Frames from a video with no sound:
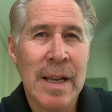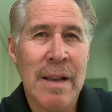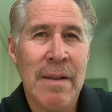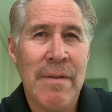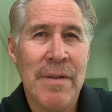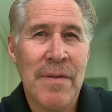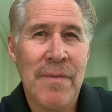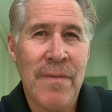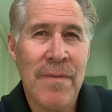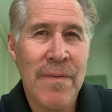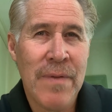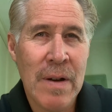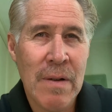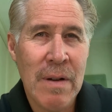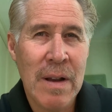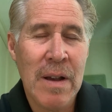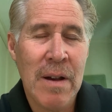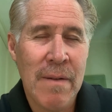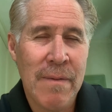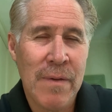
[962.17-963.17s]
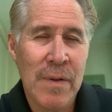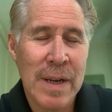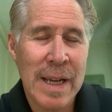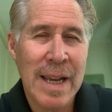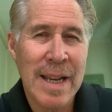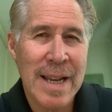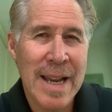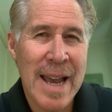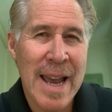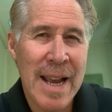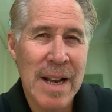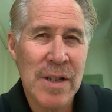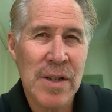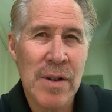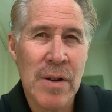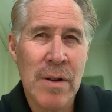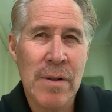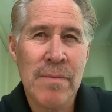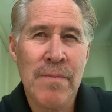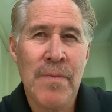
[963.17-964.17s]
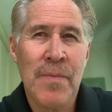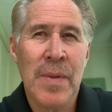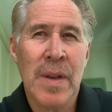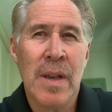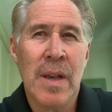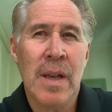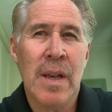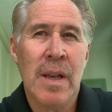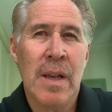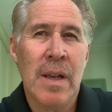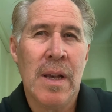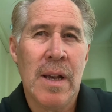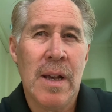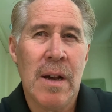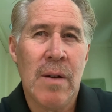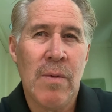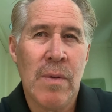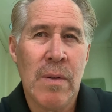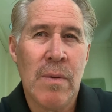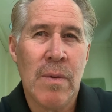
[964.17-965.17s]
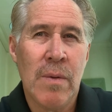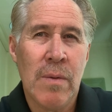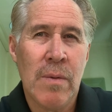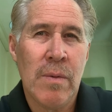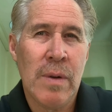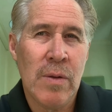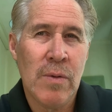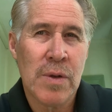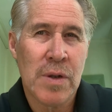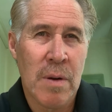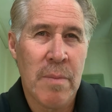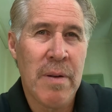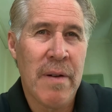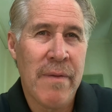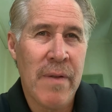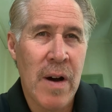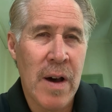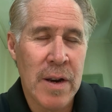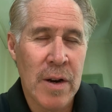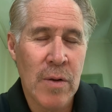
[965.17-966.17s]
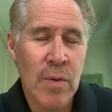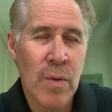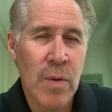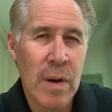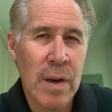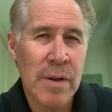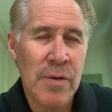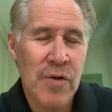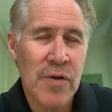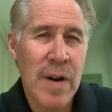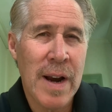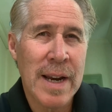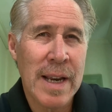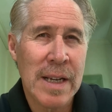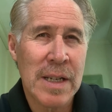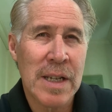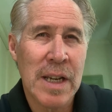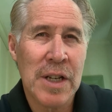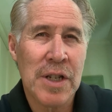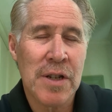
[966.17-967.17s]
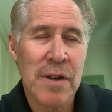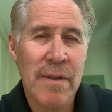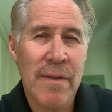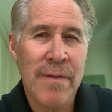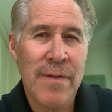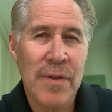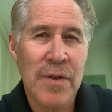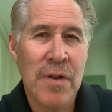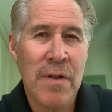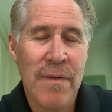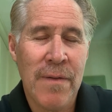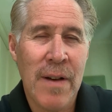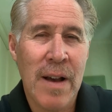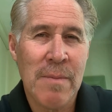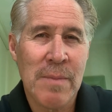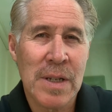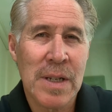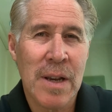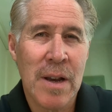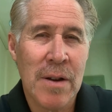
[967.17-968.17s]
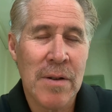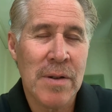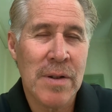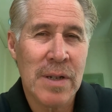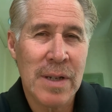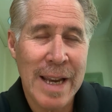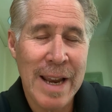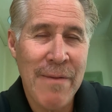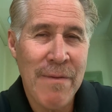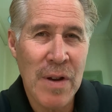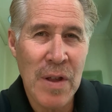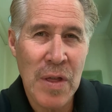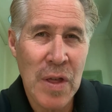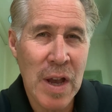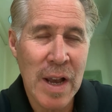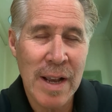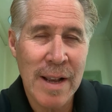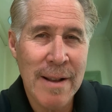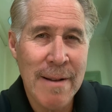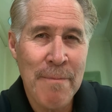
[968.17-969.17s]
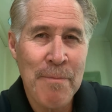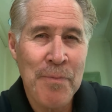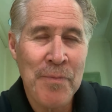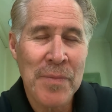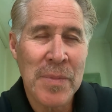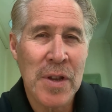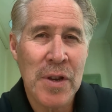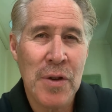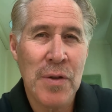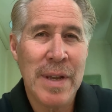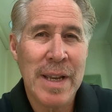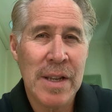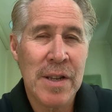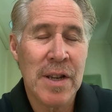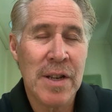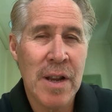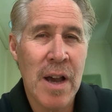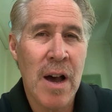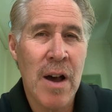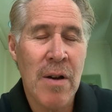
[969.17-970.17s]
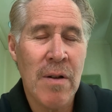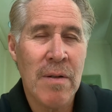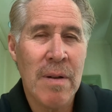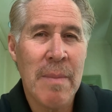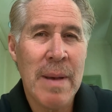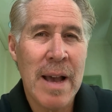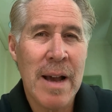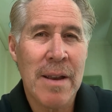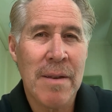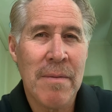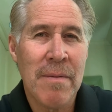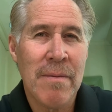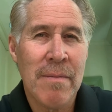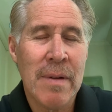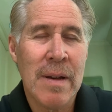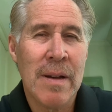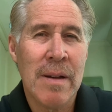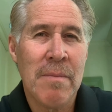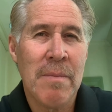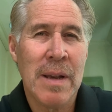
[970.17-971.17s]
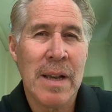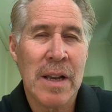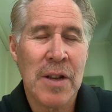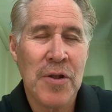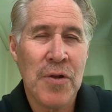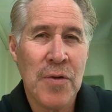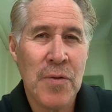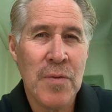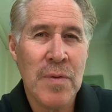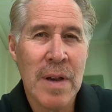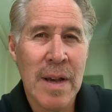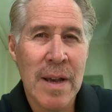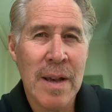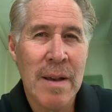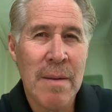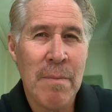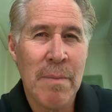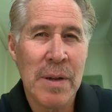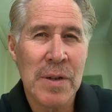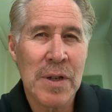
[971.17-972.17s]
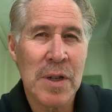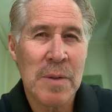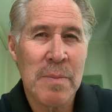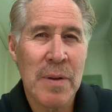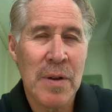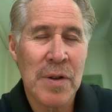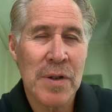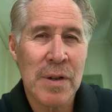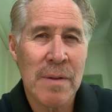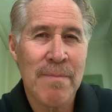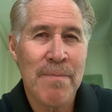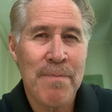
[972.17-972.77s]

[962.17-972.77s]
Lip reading: It's very helpful to get your hands on. We also provide an all-in training session for new pharmacy owners. Everything you need to know about being a new business person.